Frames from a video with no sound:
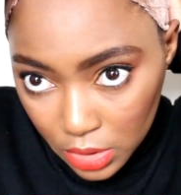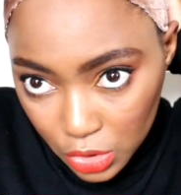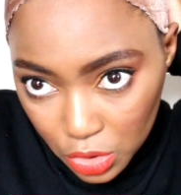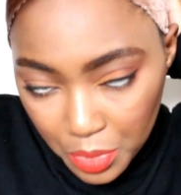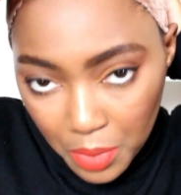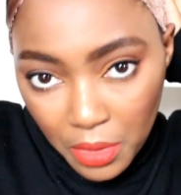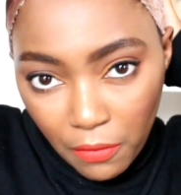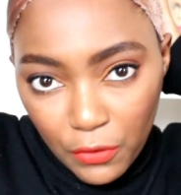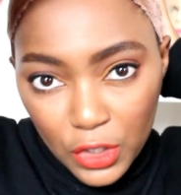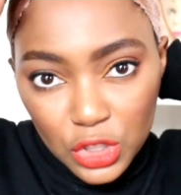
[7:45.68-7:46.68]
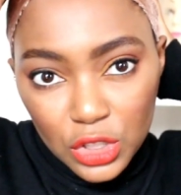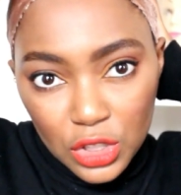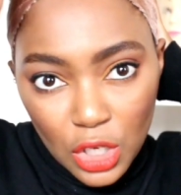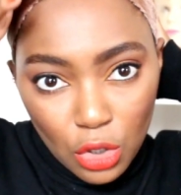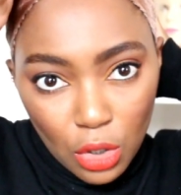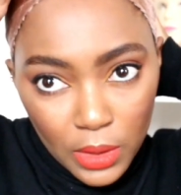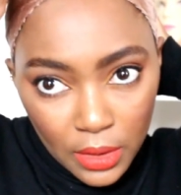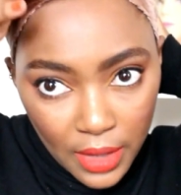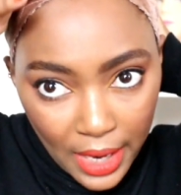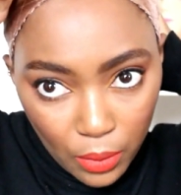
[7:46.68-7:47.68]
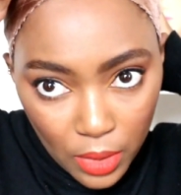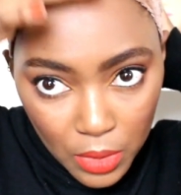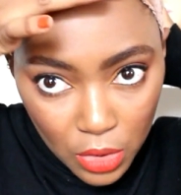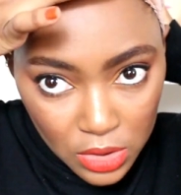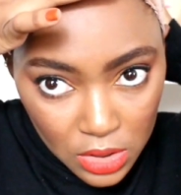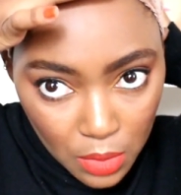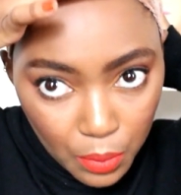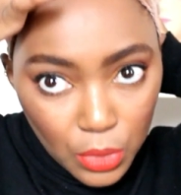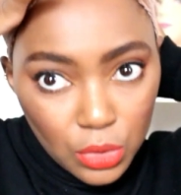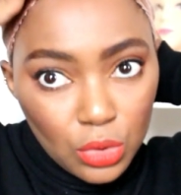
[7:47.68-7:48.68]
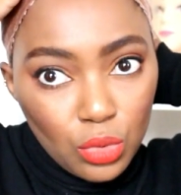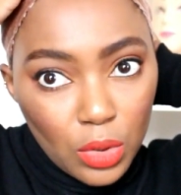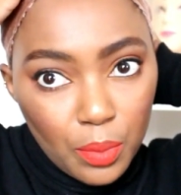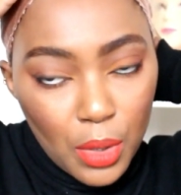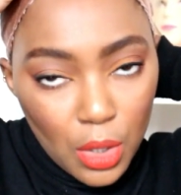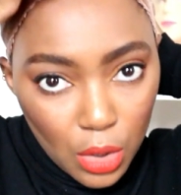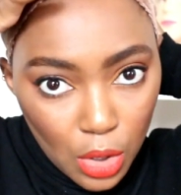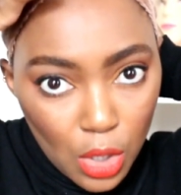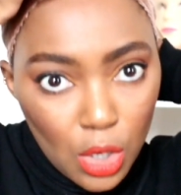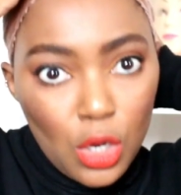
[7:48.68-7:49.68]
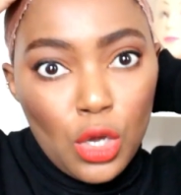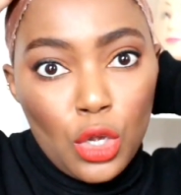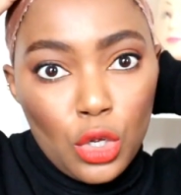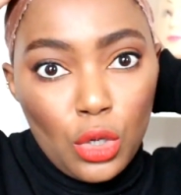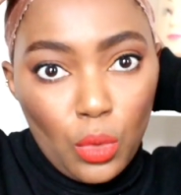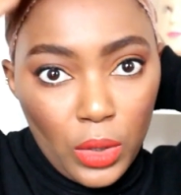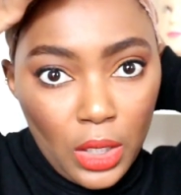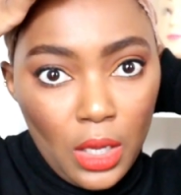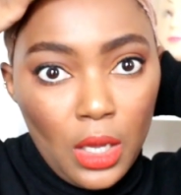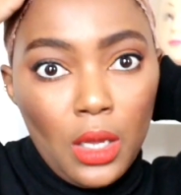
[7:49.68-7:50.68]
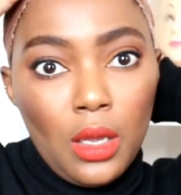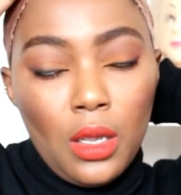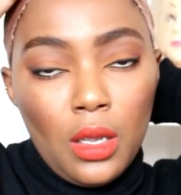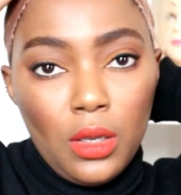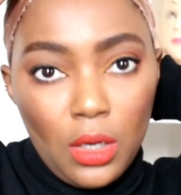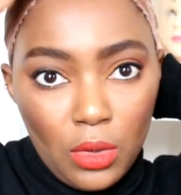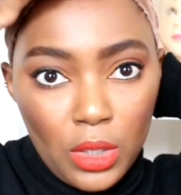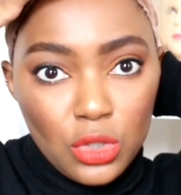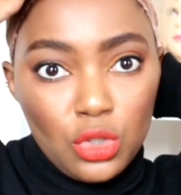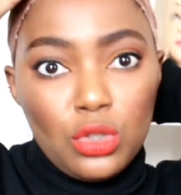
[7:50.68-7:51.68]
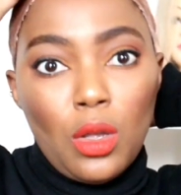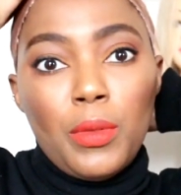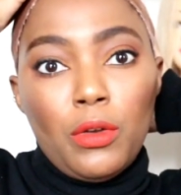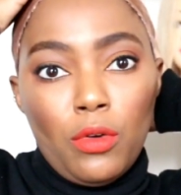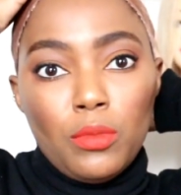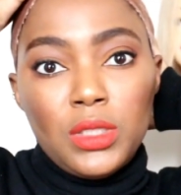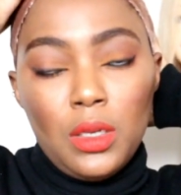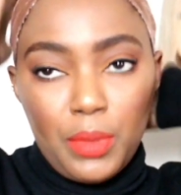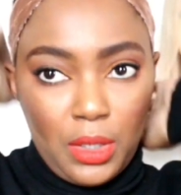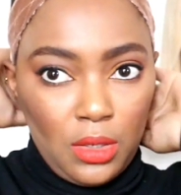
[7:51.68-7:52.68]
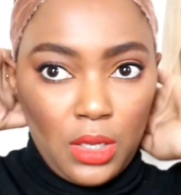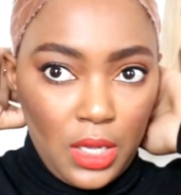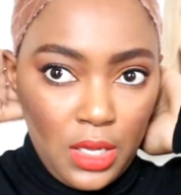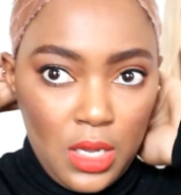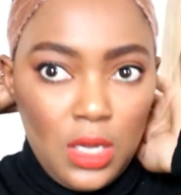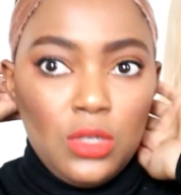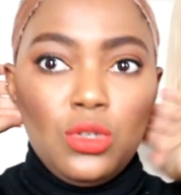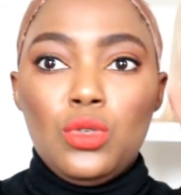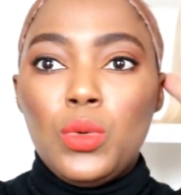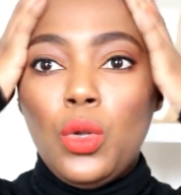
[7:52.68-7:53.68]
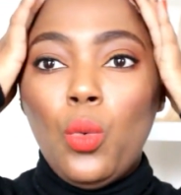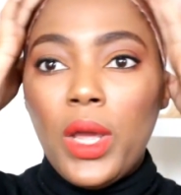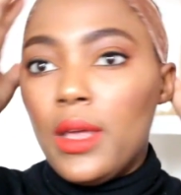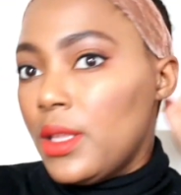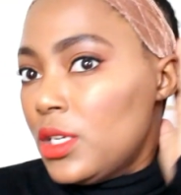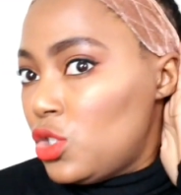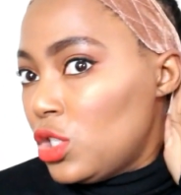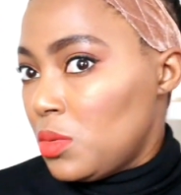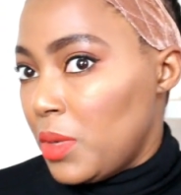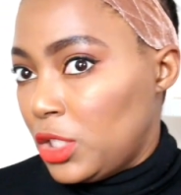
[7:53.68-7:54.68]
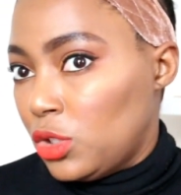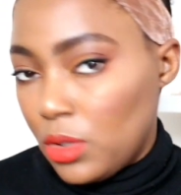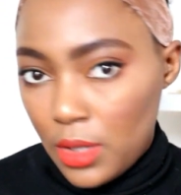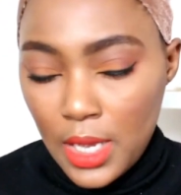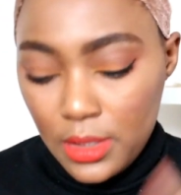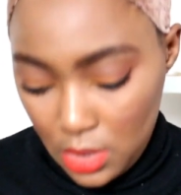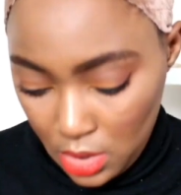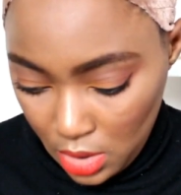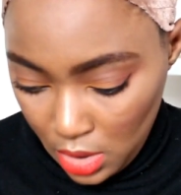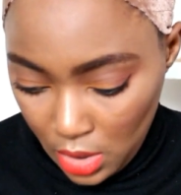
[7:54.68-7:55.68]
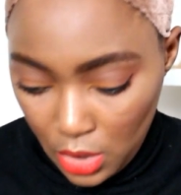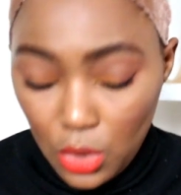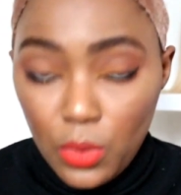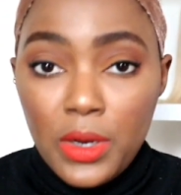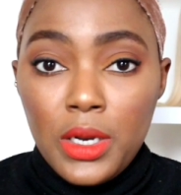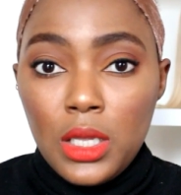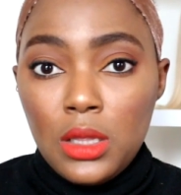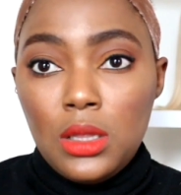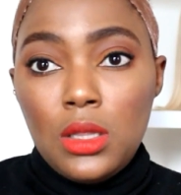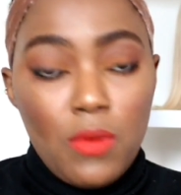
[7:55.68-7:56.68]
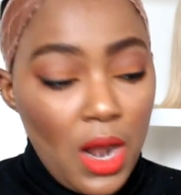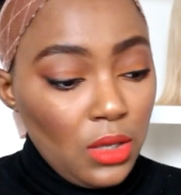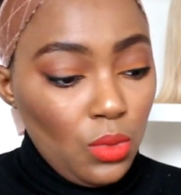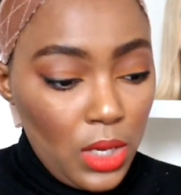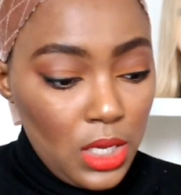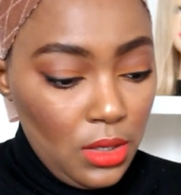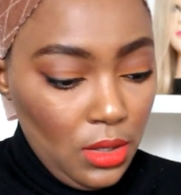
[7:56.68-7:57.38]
there should be a bit of friction going that way because it's supposed to grip the wig, you know, and stop it from slipping. Okay, so when you wear this, just make sure that you're wearing it the right way.